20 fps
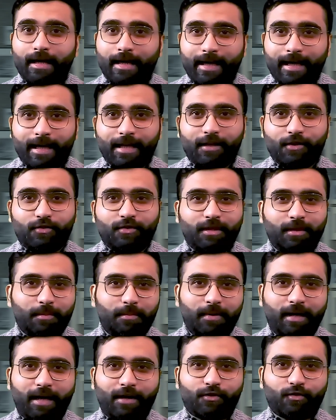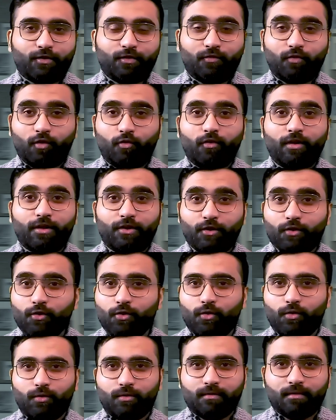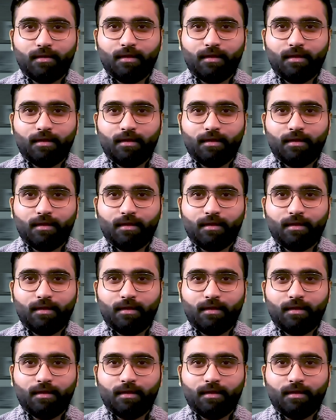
energy, and passion for what you do.